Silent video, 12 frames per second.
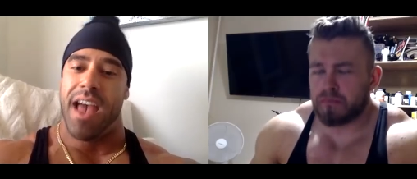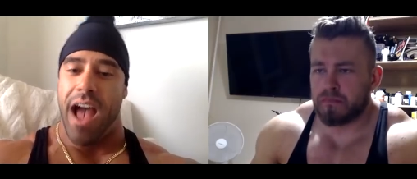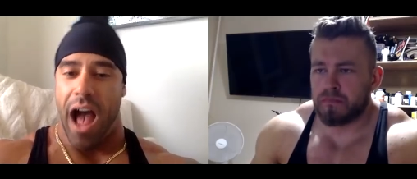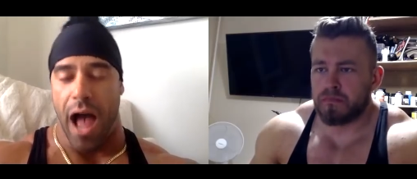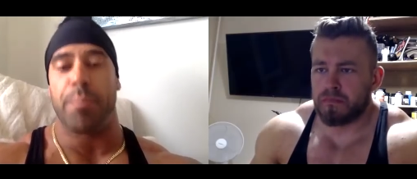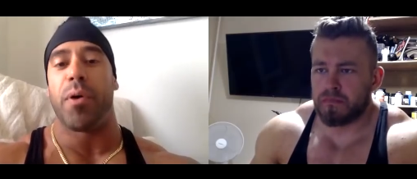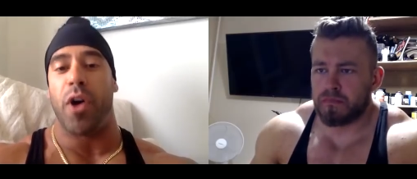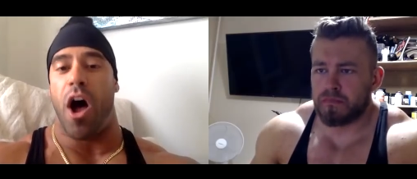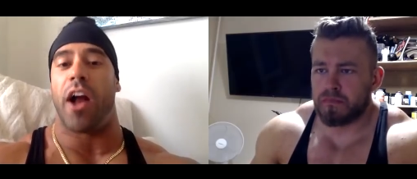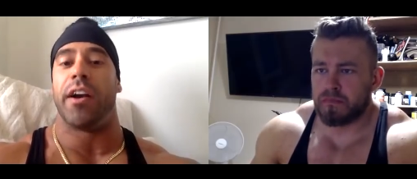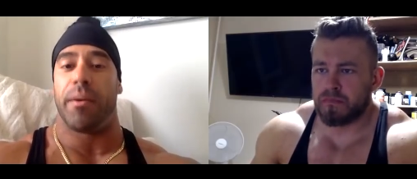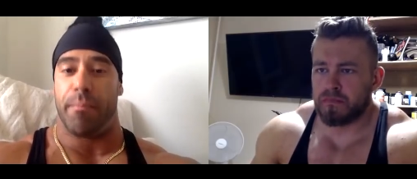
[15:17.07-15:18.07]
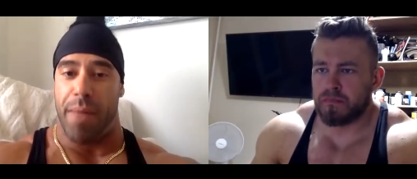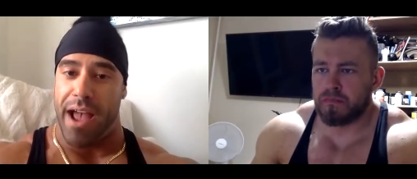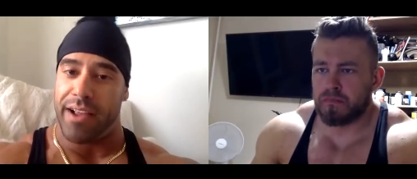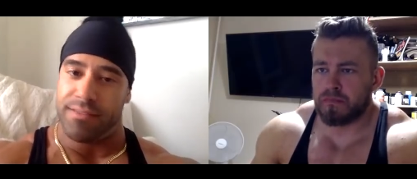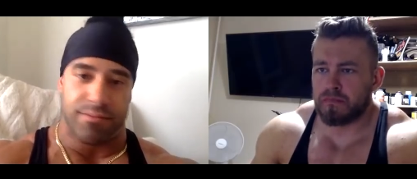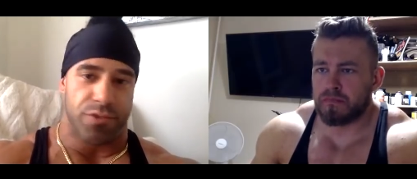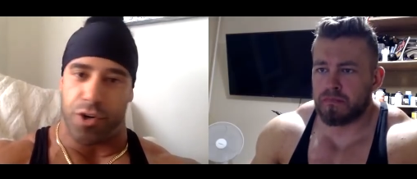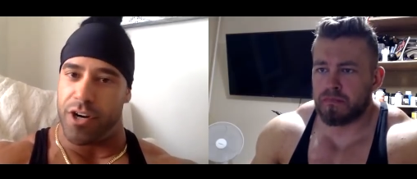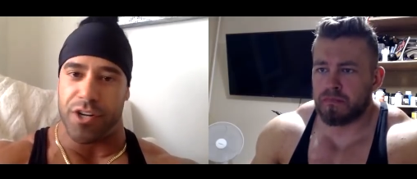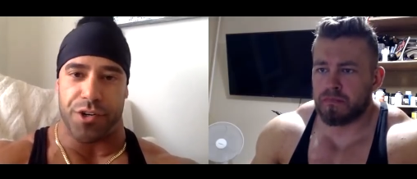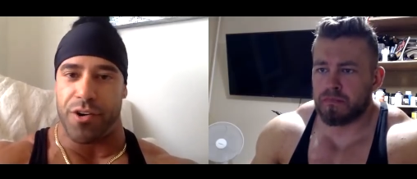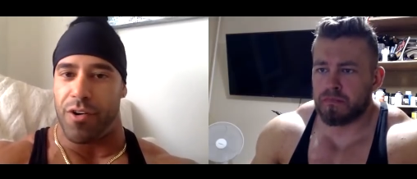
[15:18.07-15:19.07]
Speaker 1: I put on my
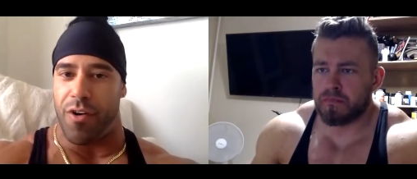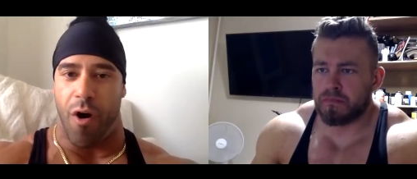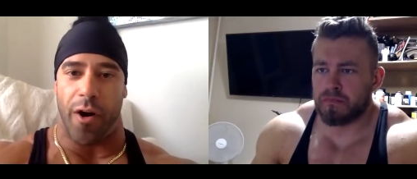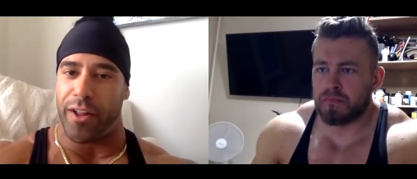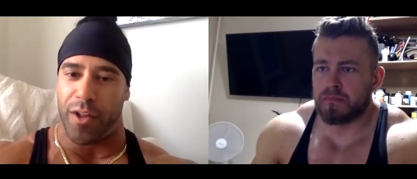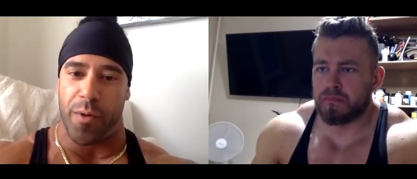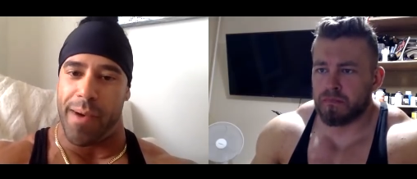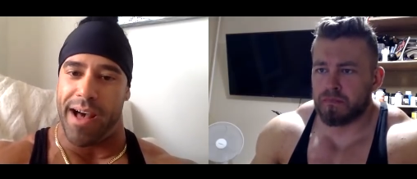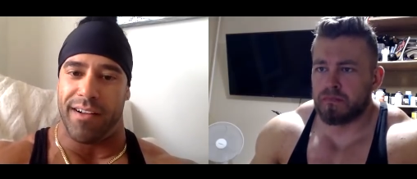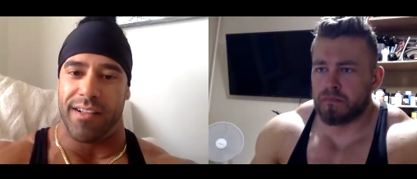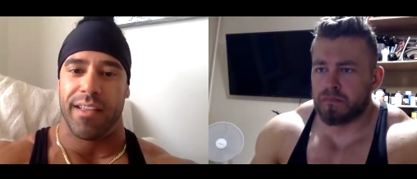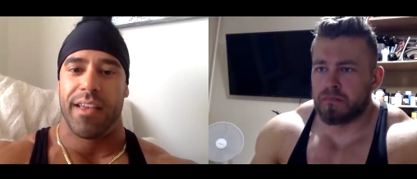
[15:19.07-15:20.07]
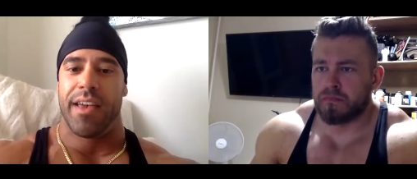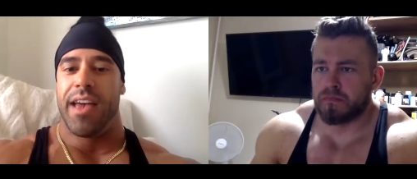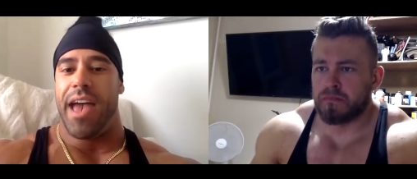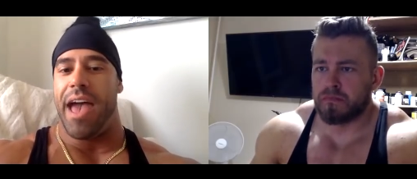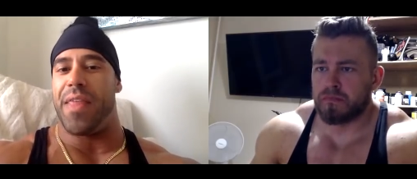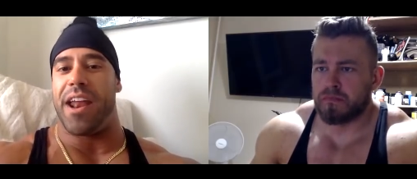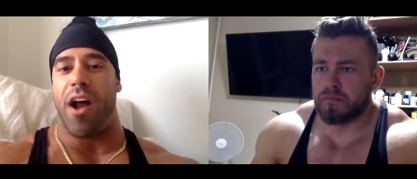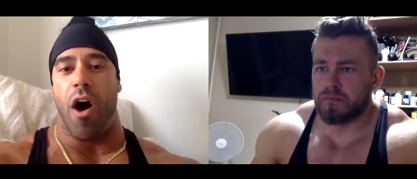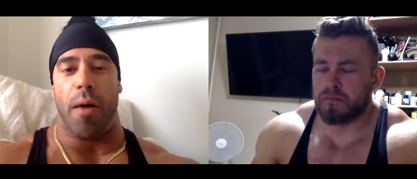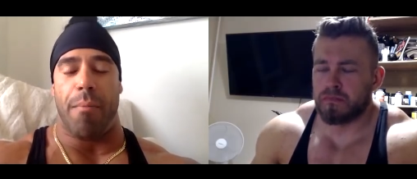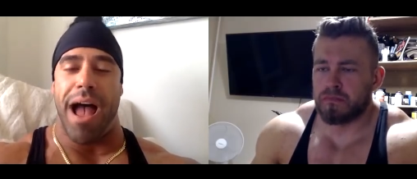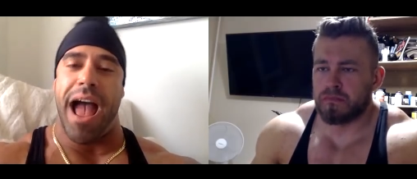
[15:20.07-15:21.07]
traditional cardillo belt and then
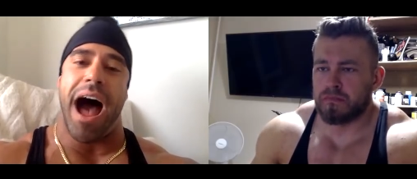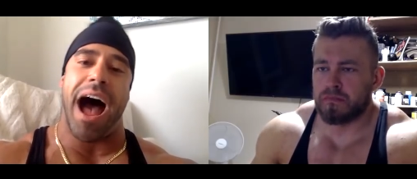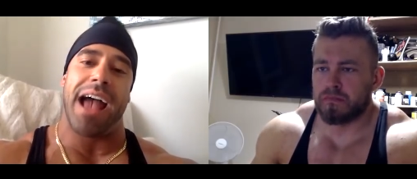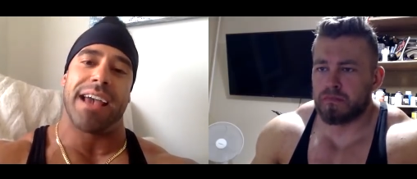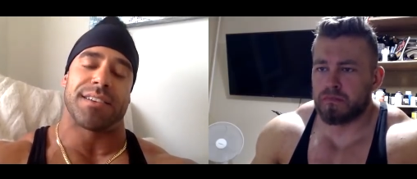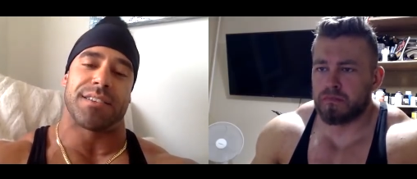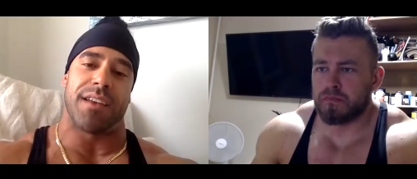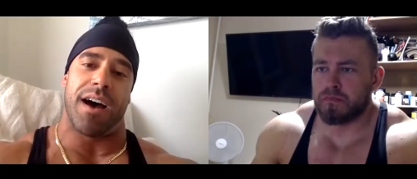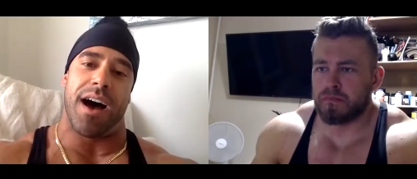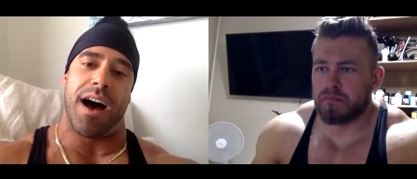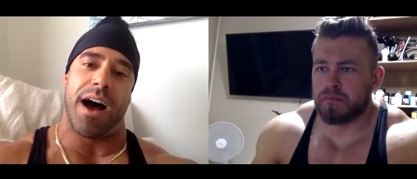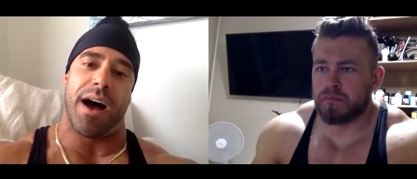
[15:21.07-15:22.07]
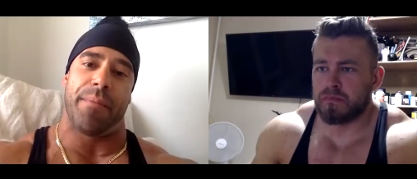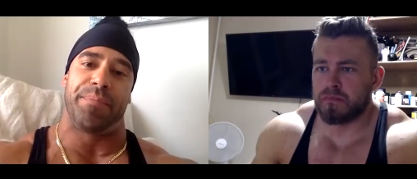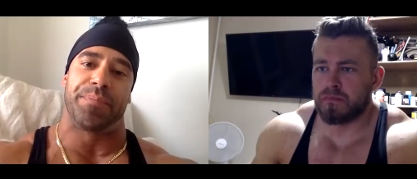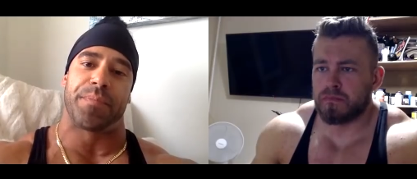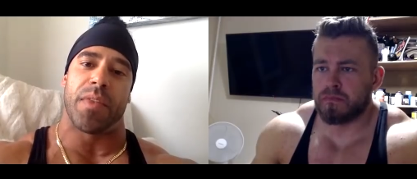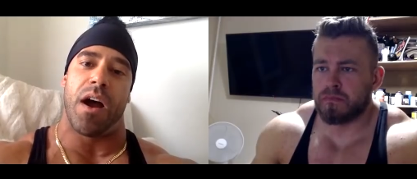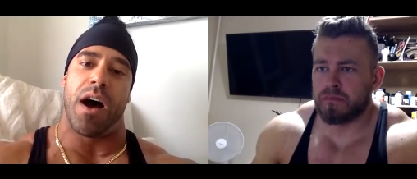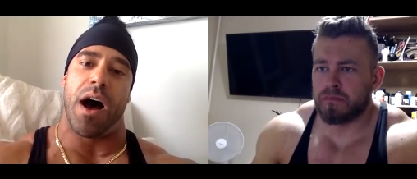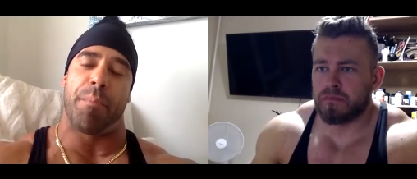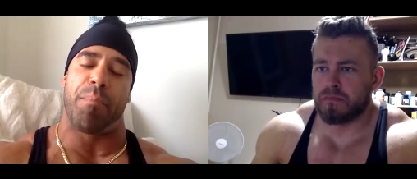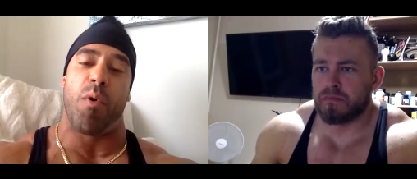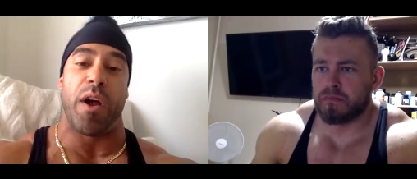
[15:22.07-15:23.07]
on my highest um, uh,
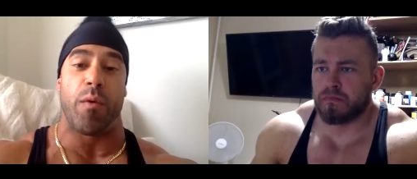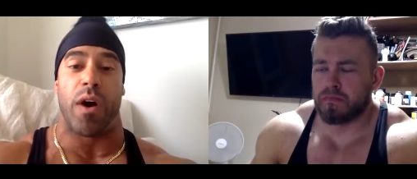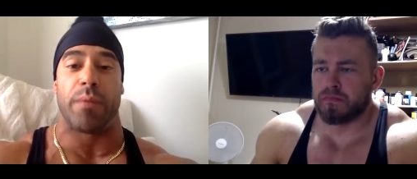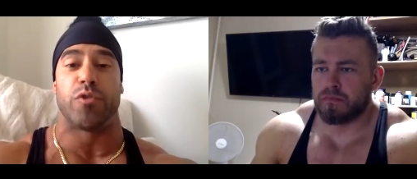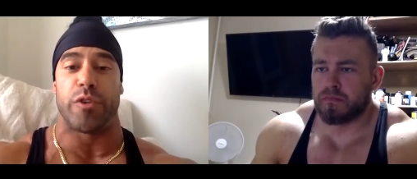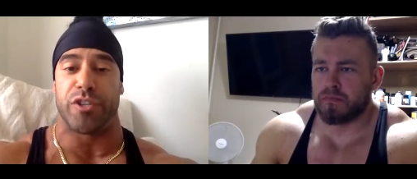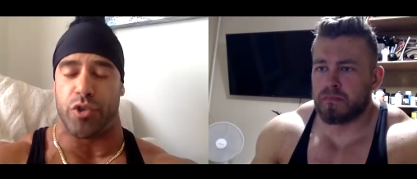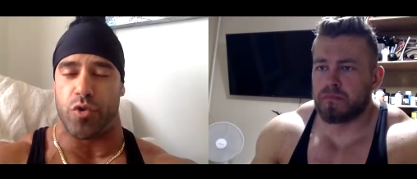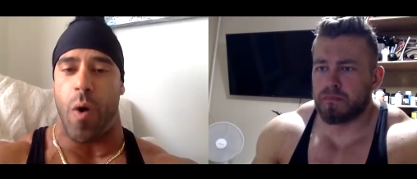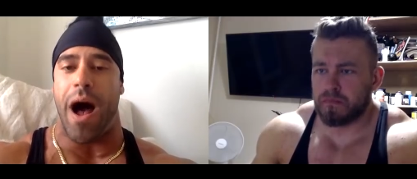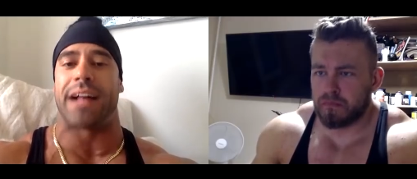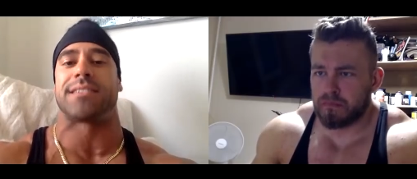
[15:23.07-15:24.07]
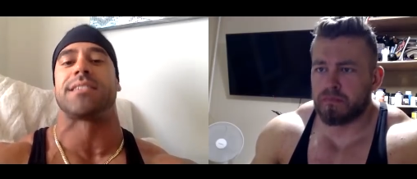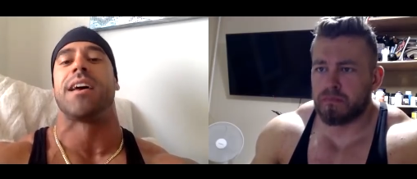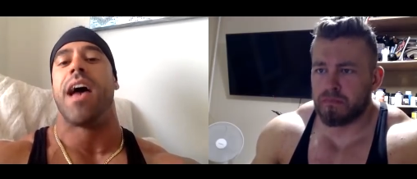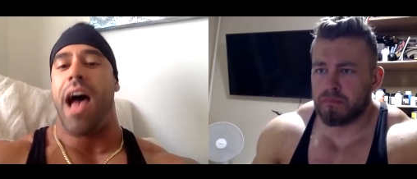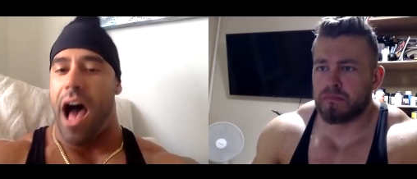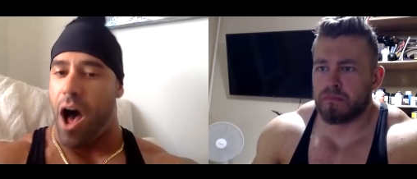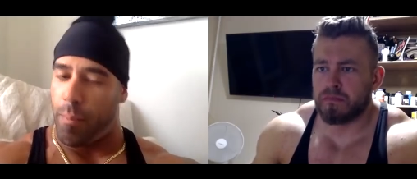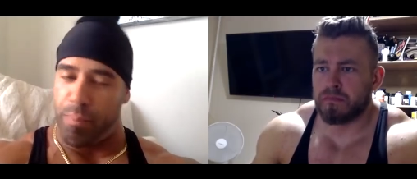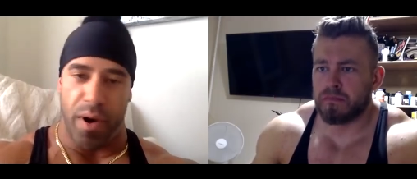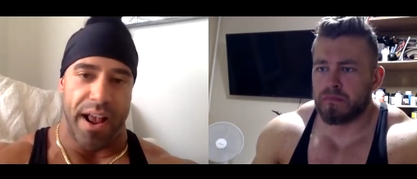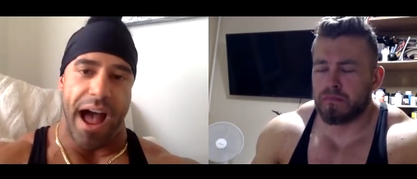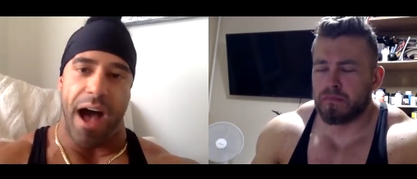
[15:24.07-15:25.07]
point when I'm doing squats, I'll
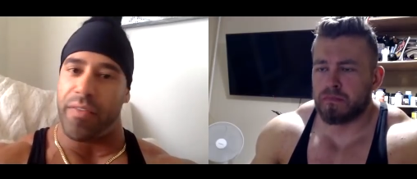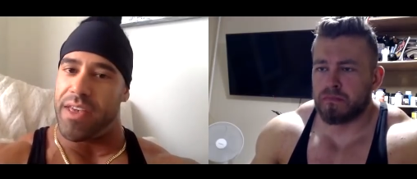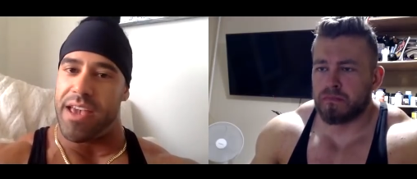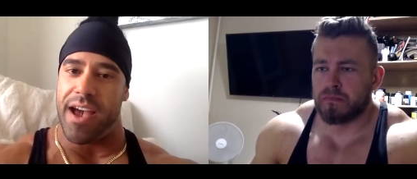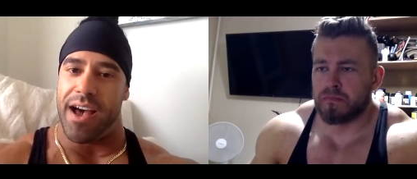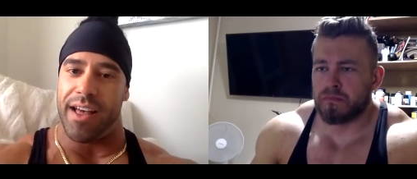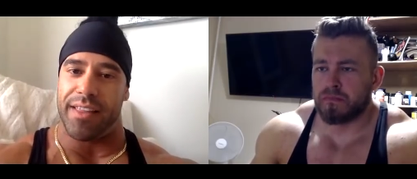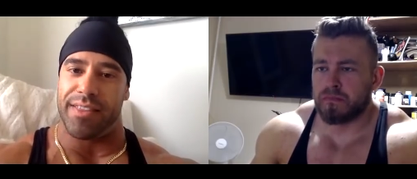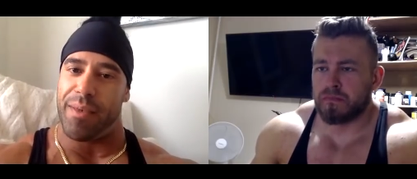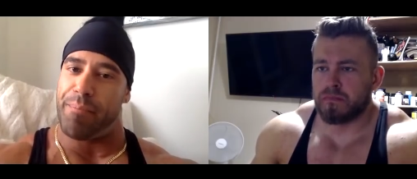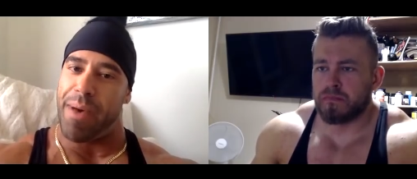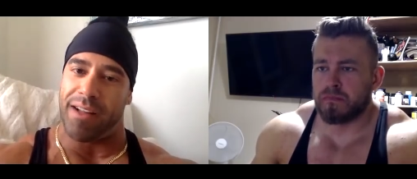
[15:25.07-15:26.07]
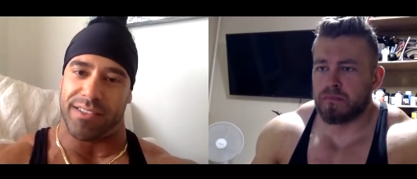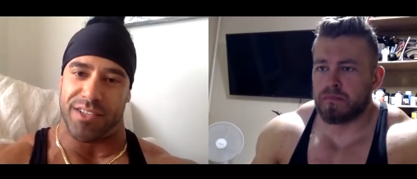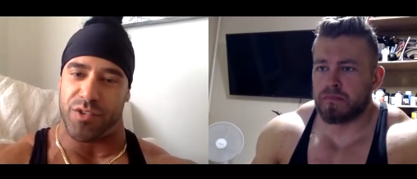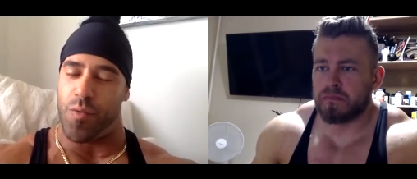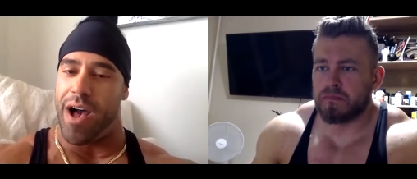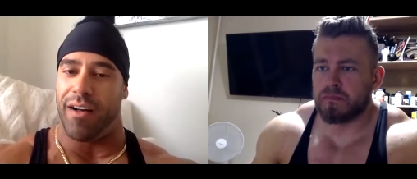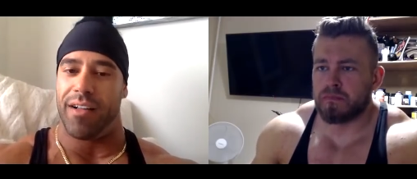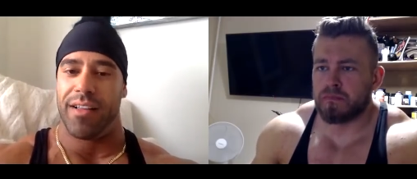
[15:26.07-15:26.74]
bring out the uh, the belt as well.